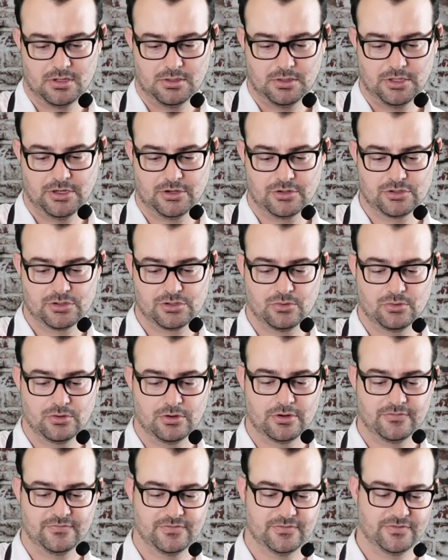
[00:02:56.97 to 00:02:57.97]
liquor
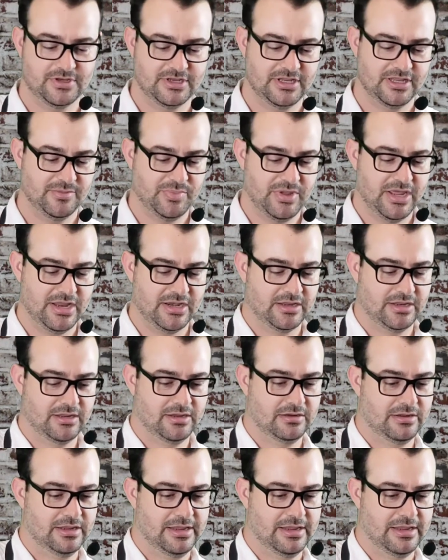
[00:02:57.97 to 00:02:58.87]
store for the deep eddy,